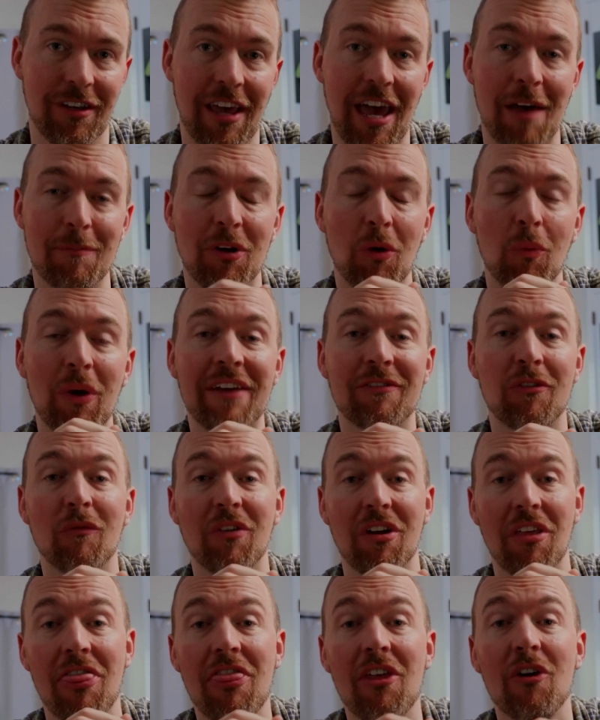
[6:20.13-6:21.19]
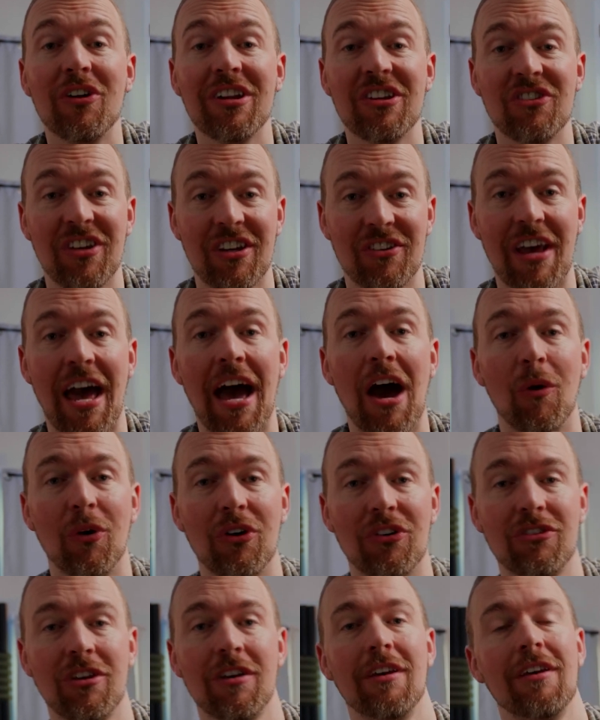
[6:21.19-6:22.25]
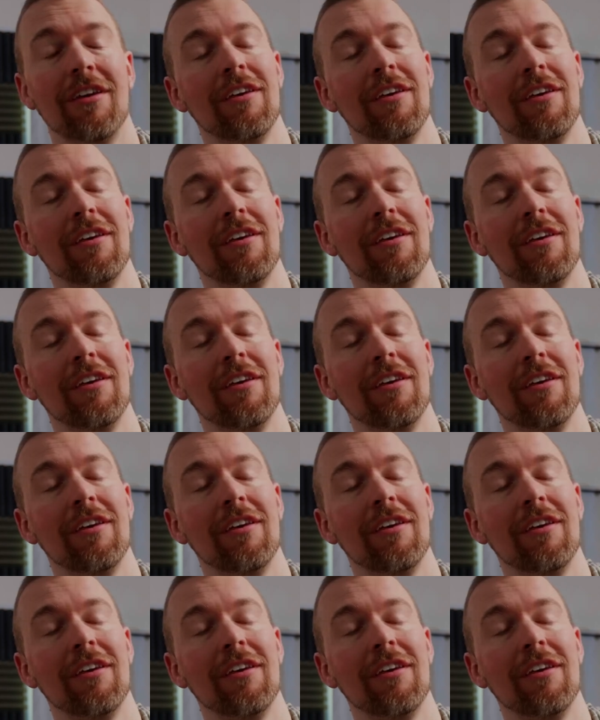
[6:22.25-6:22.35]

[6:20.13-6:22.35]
I've been awake for over 36 hours.